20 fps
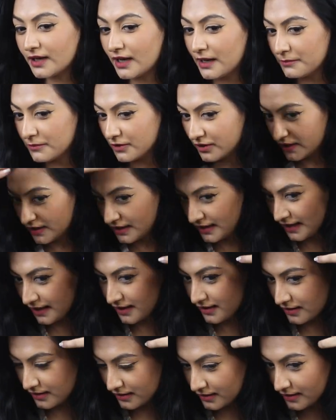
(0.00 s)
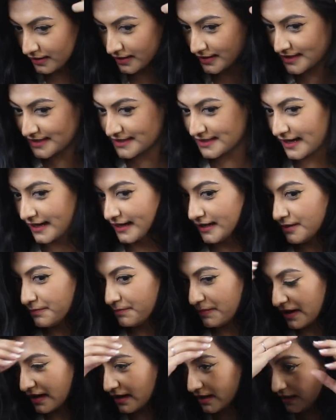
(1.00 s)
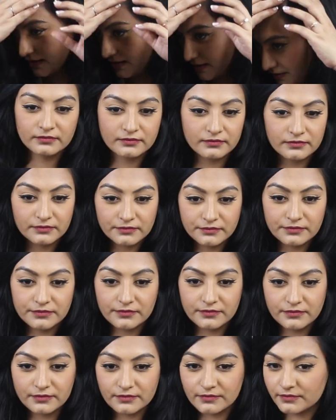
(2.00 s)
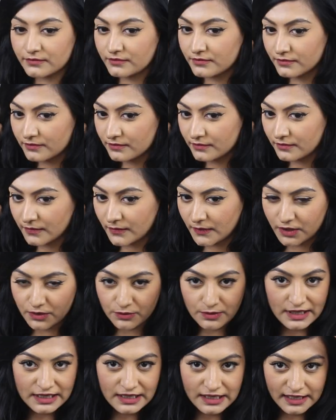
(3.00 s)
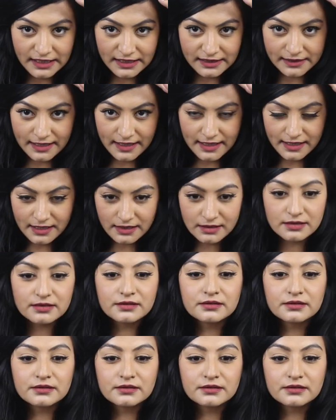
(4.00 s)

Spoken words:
I'm gonna take a side part. Do I like that?